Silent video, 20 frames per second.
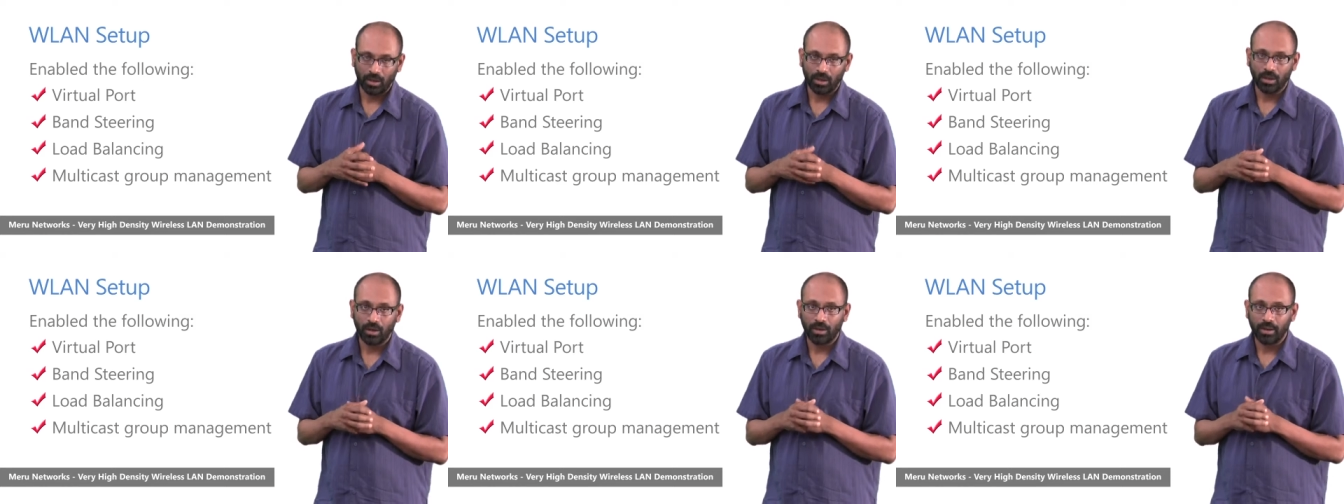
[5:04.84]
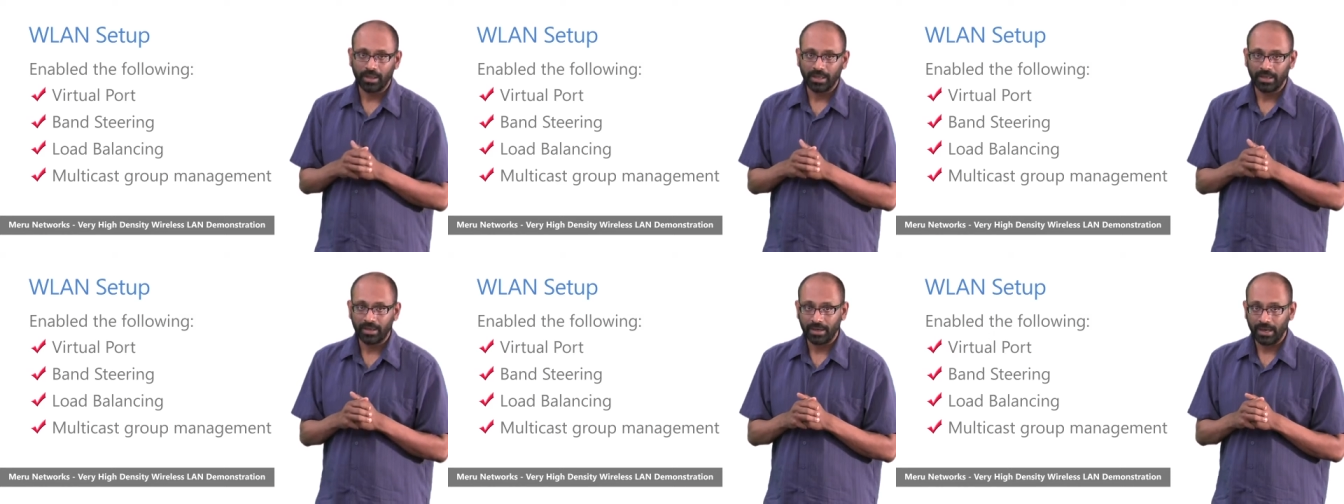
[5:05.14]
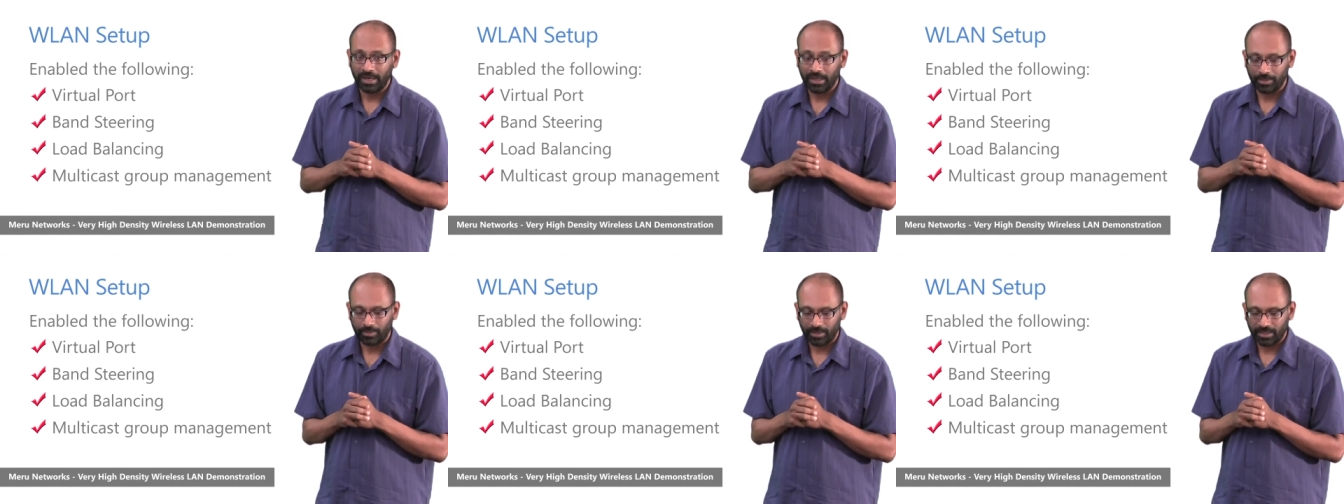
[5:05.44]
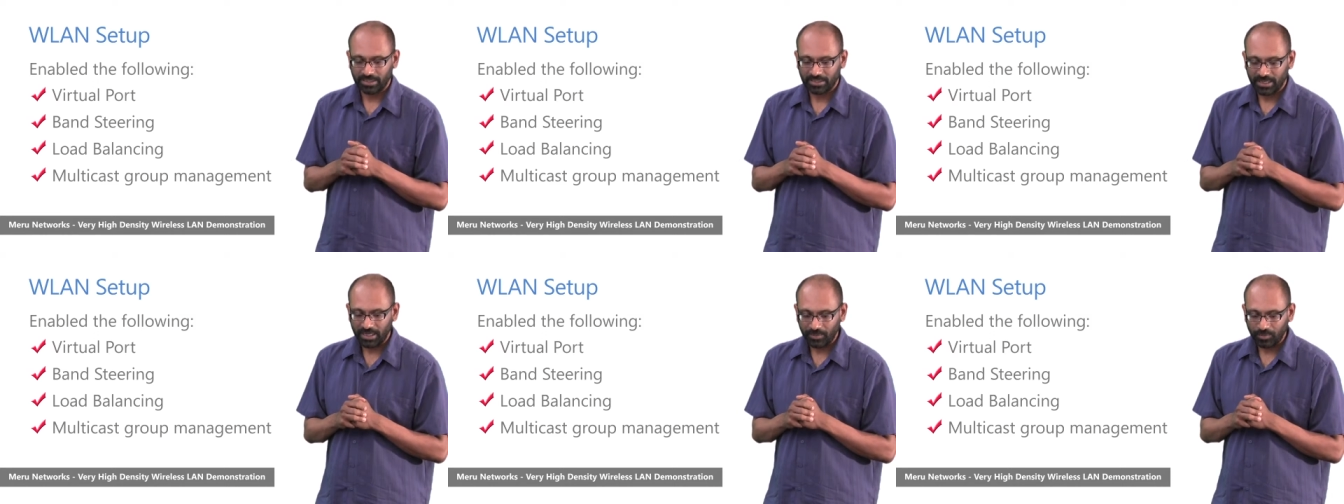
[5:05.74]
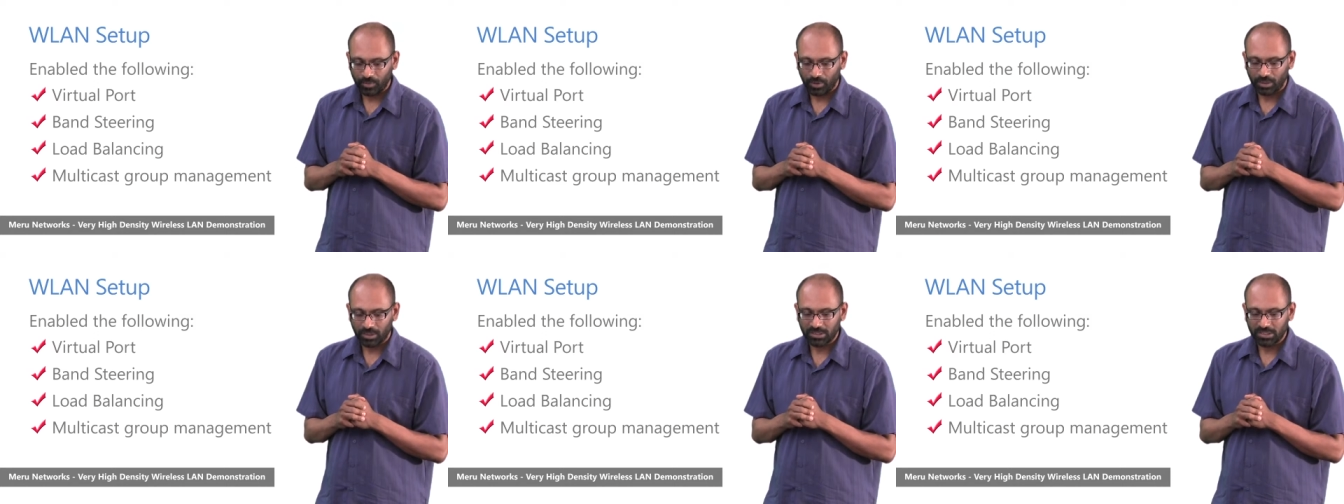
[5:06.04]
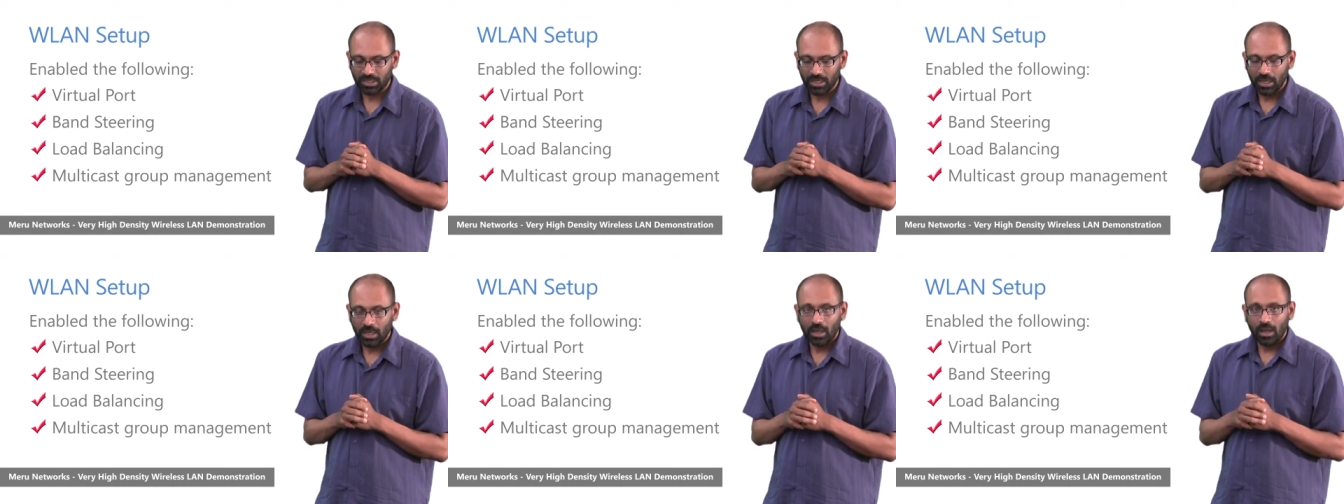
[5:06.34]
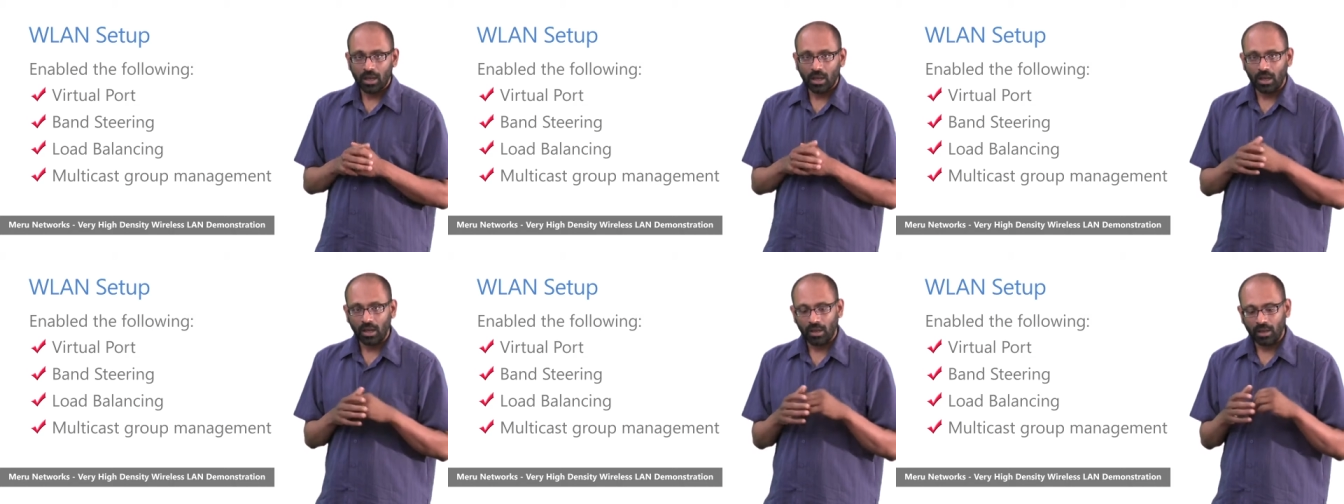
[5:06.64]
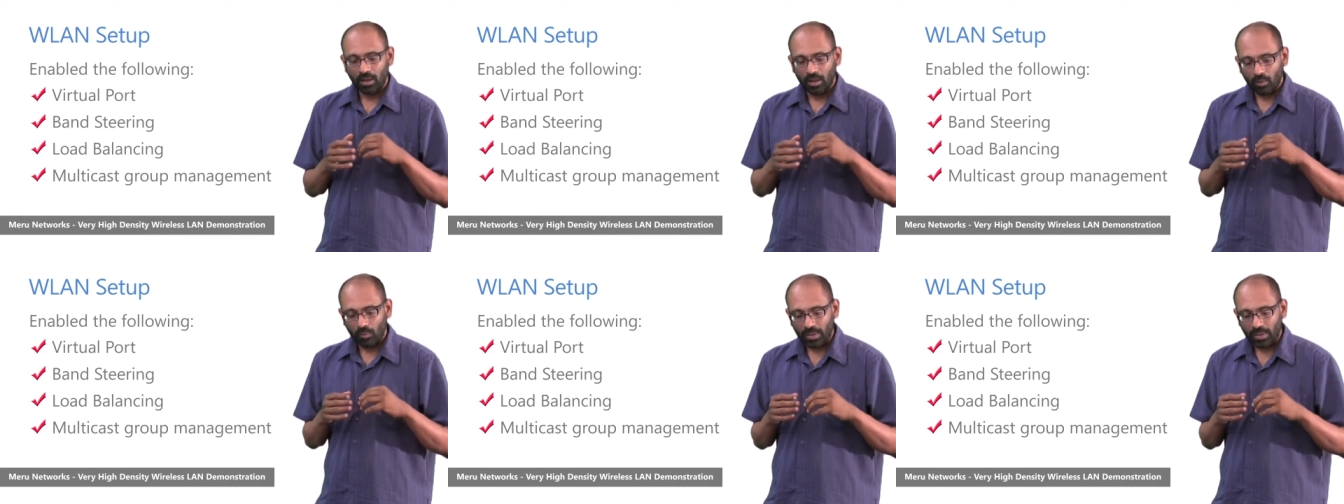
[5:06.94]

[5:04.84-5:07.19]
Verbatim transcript: uh, in enterprise networks, uh,